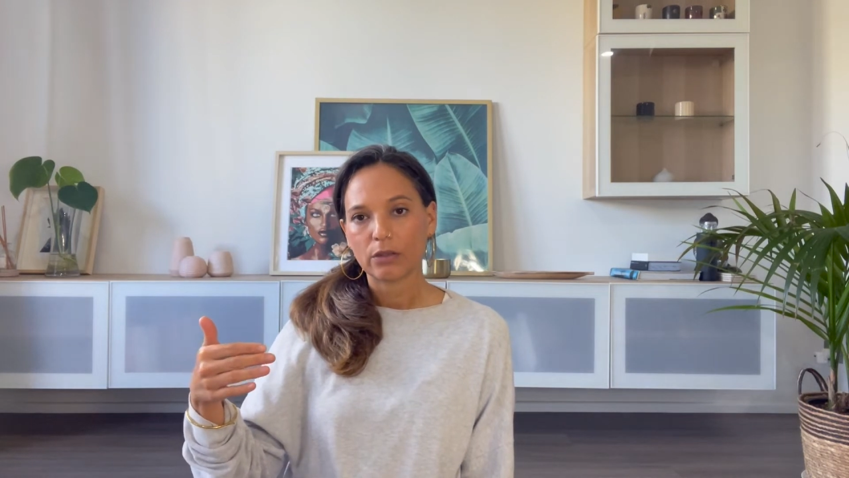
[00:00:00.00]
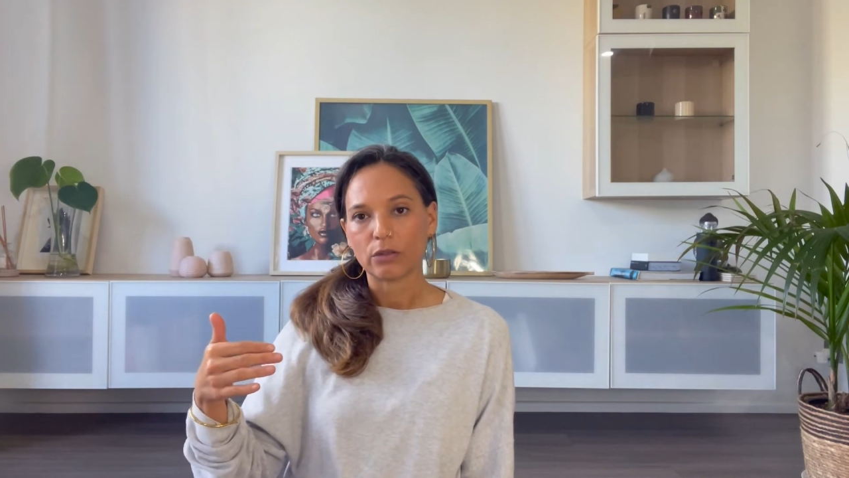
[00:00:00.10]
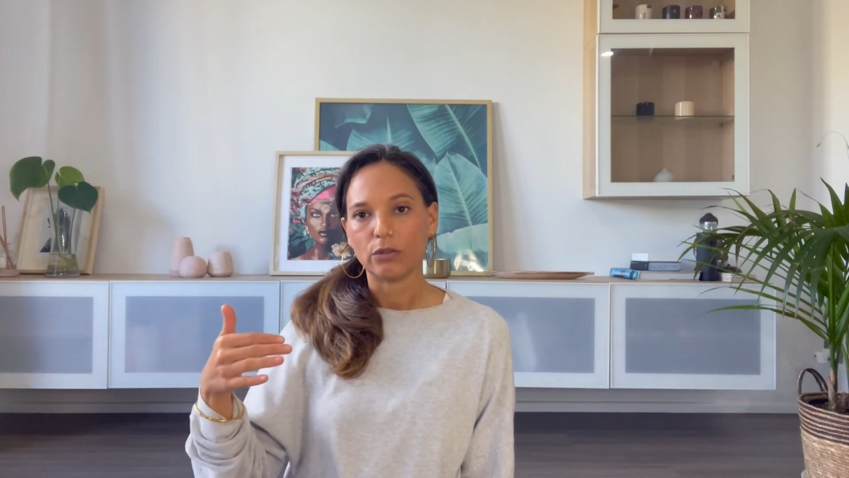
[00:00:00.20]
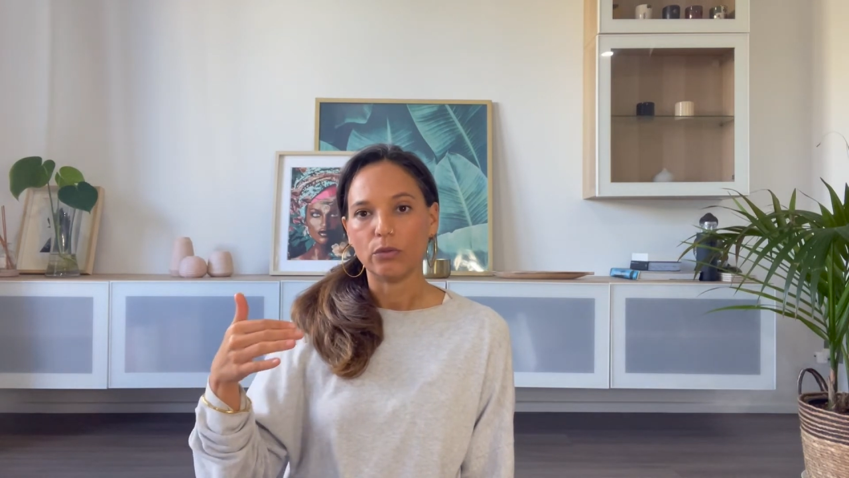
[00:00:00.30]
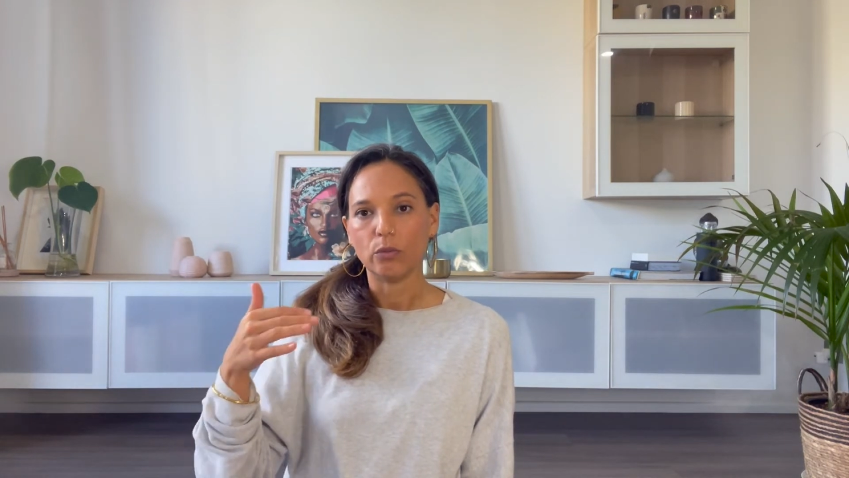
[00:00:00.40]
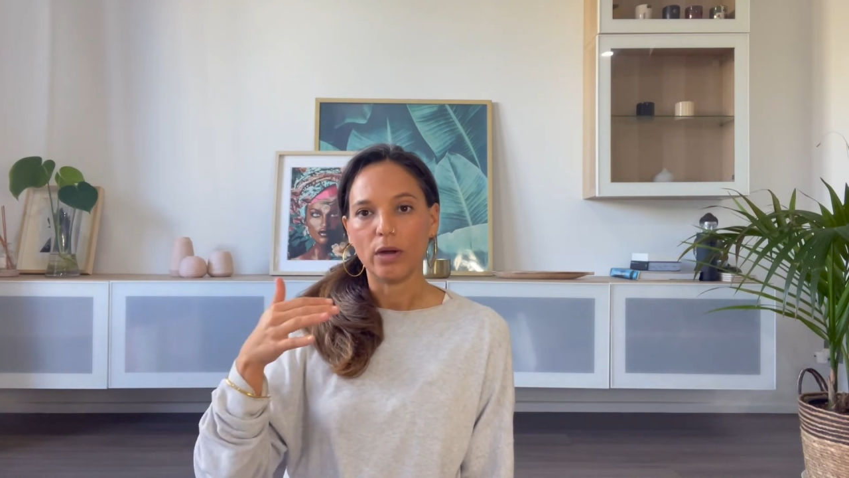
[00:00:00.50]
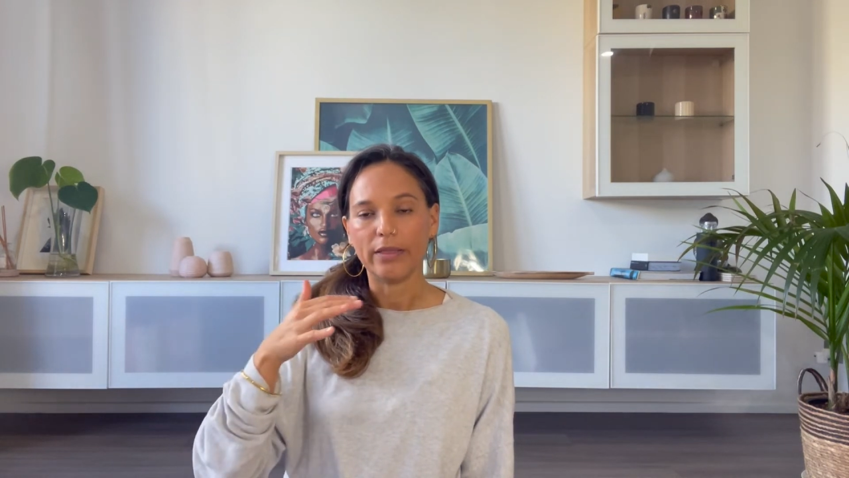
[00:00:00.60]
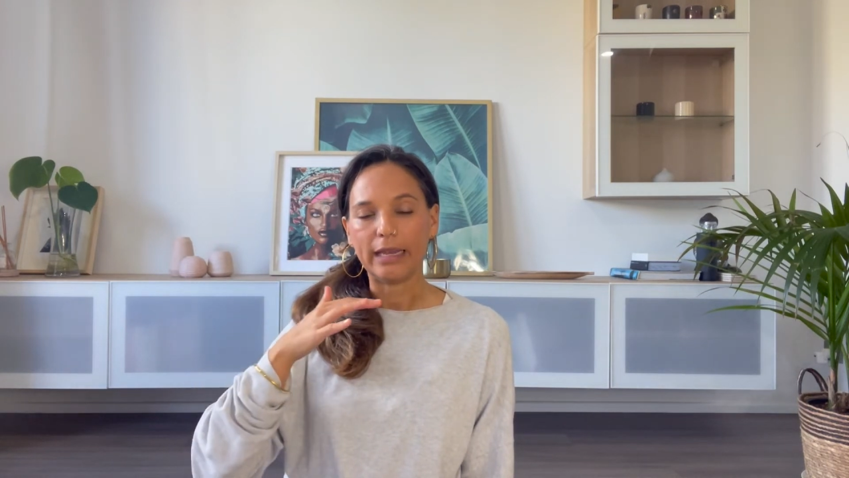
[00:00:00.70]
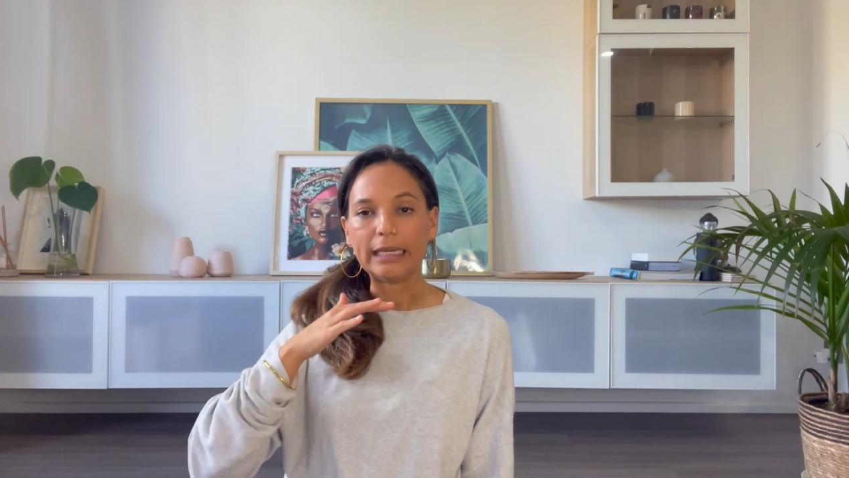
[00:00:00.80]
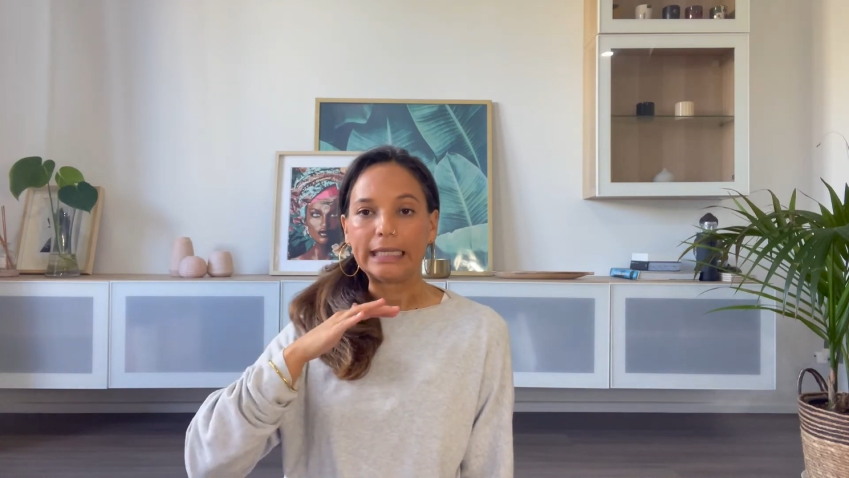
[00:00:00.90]
So you
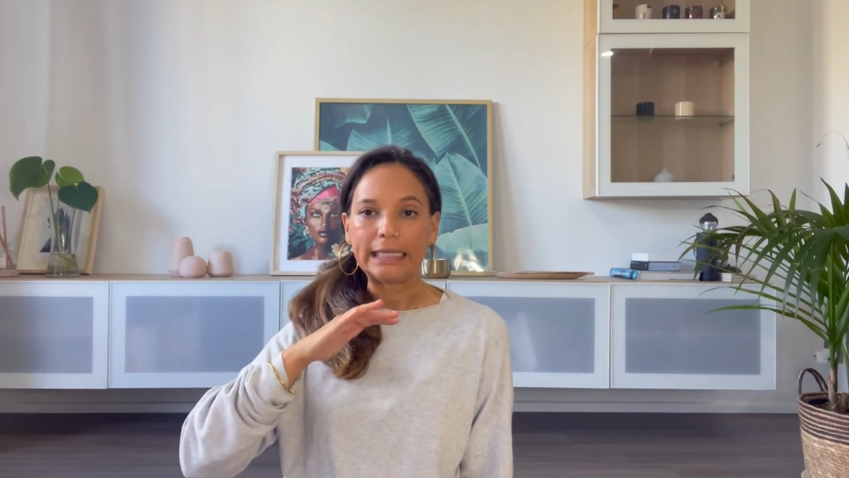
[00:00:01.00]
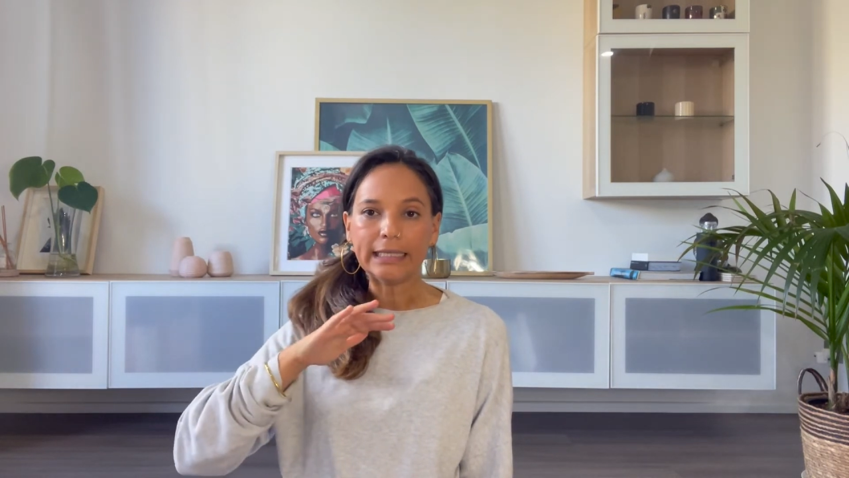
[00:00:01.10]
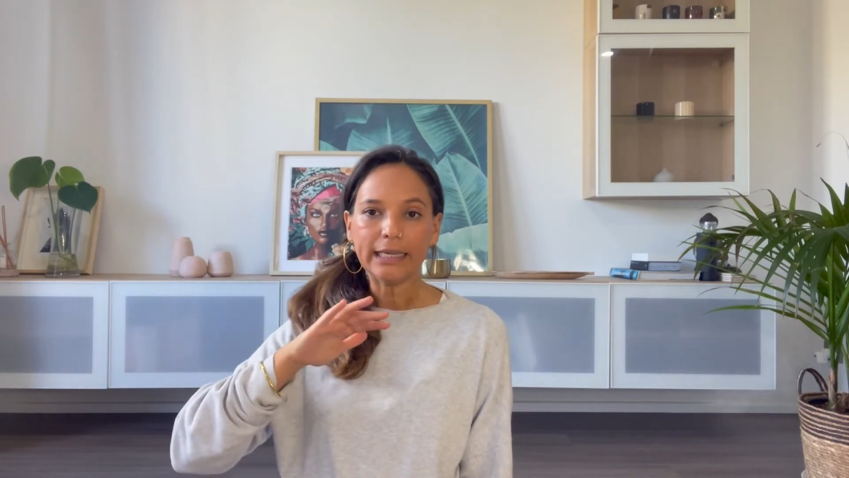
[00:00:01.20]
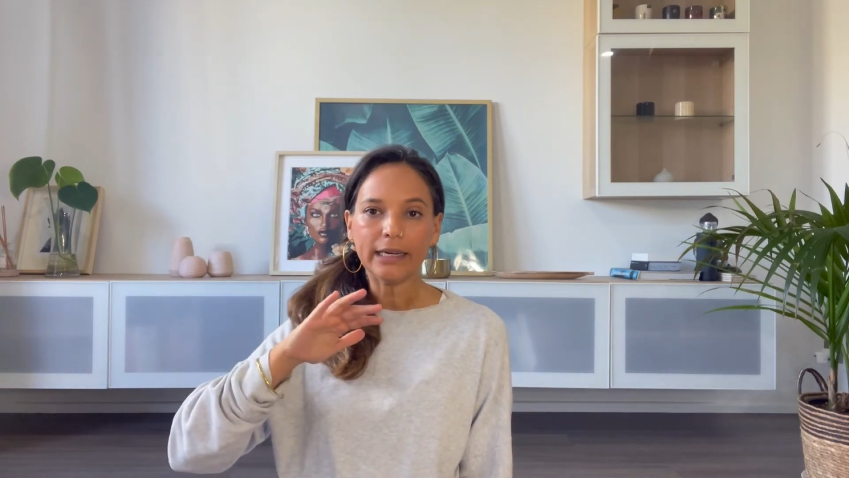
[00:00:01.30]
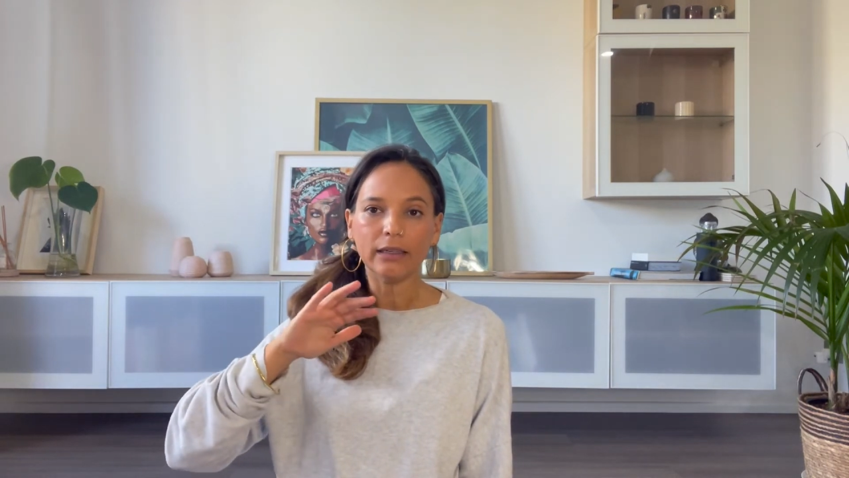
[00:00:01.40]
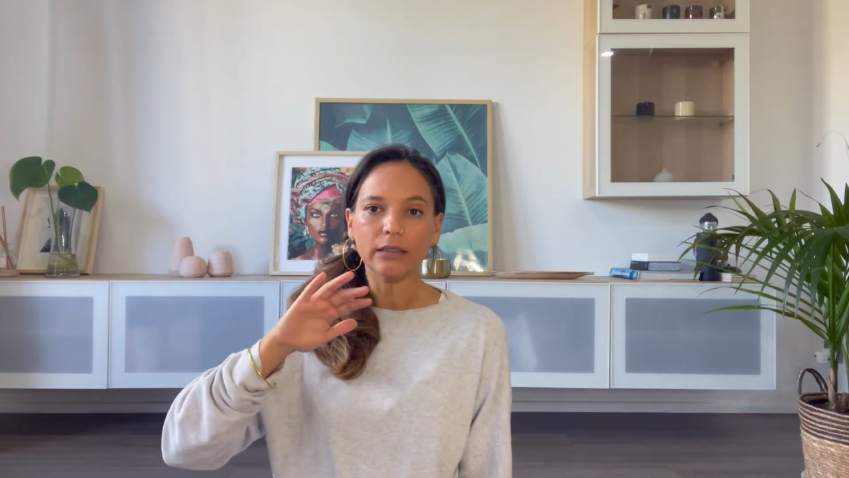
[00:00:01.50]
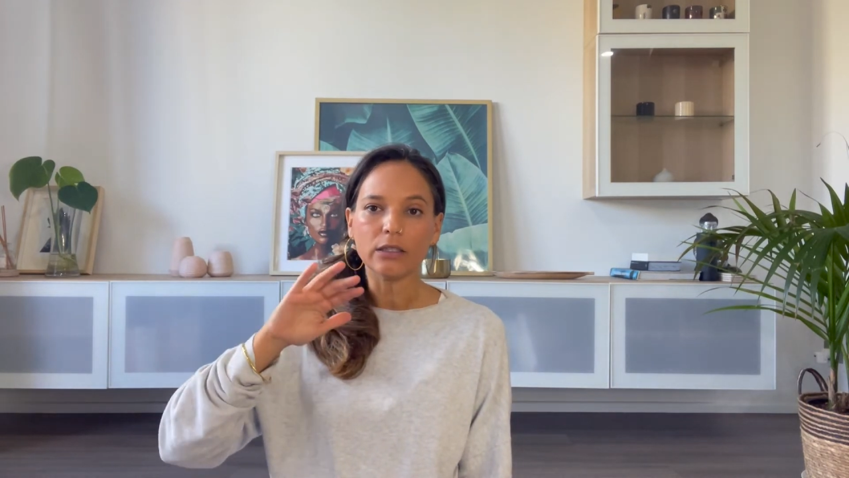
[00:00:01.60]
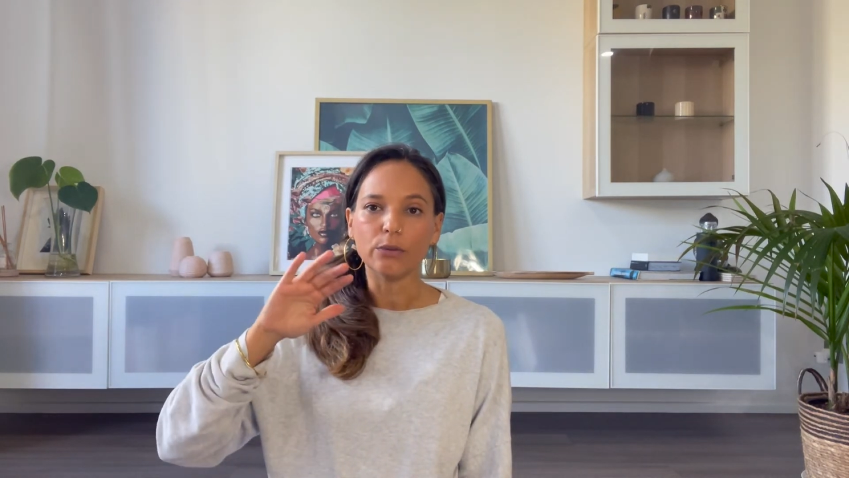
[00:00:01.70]
want the inhale